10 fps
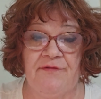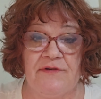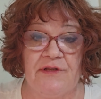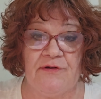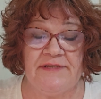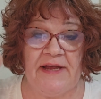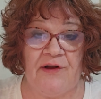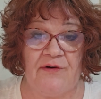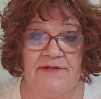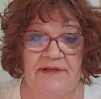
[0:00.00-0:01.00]
if there's little
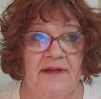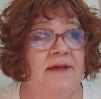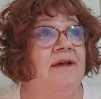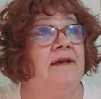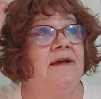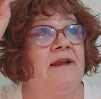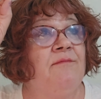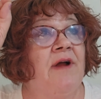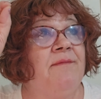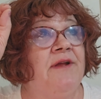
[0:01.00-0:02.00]
tears and it
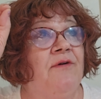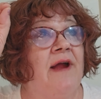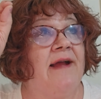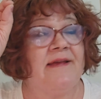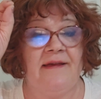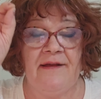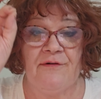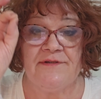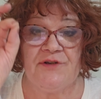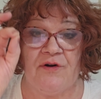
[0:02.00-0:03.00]
might be cracking
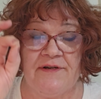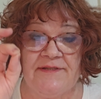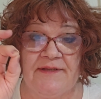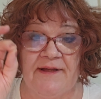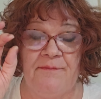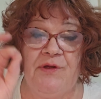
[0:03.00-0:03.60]
or starting to slip.